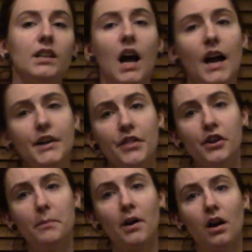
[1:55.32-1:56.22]

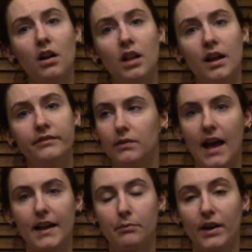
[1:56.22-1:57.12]
another ball of
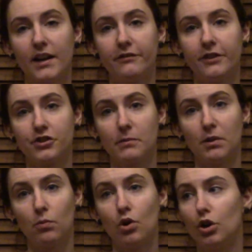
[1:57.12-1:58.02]
Lion brand
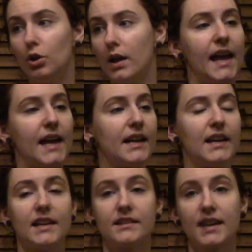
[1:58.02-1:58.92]
fisherman wool, and
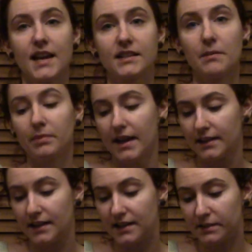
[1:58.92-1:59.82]
it is caked up
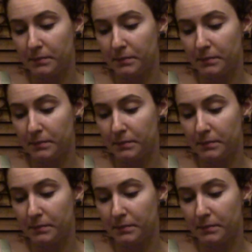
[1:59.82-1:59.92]
like this